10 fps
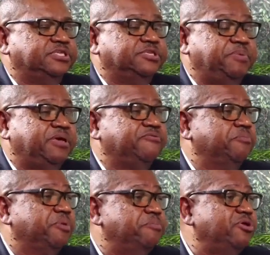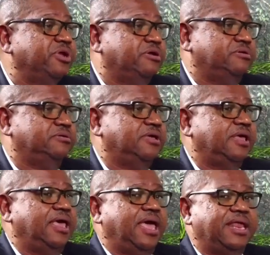speaker from Bermuda,
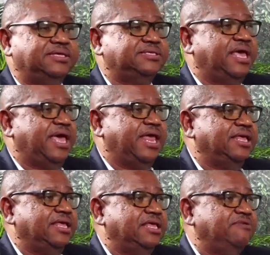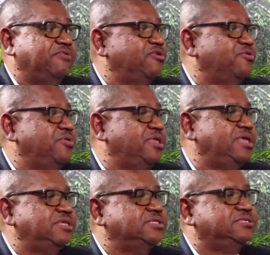and he said even though
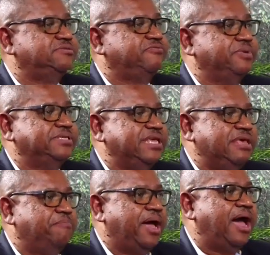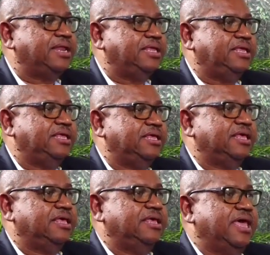he's from the same party
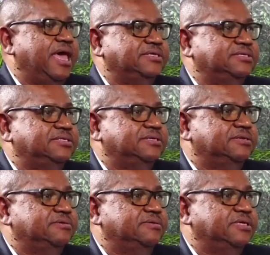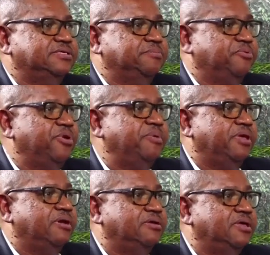as the
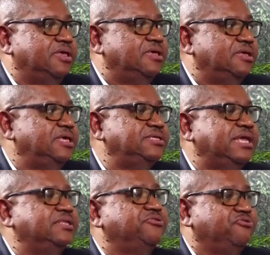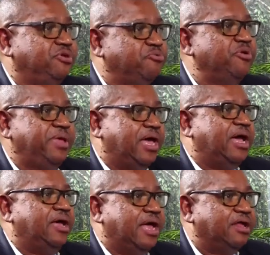premier, he's had to throw the premier
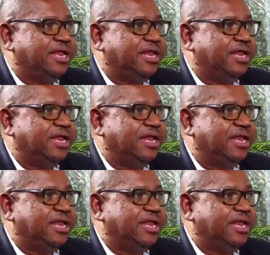out of the